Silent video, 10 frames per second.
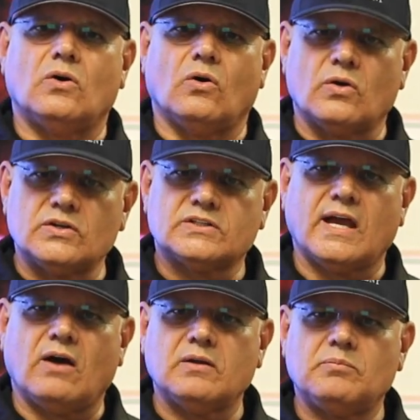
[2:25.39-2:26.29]
Orange
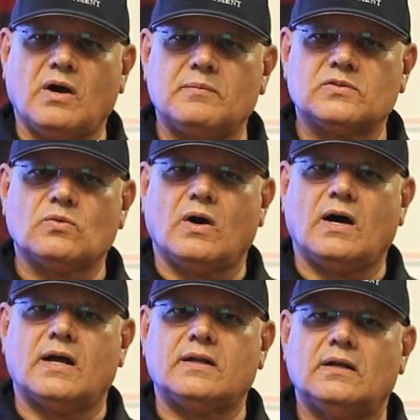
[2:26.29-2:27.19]
County Bomb
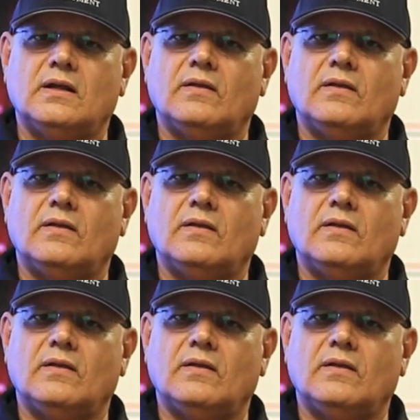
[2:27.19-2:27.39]
Squad,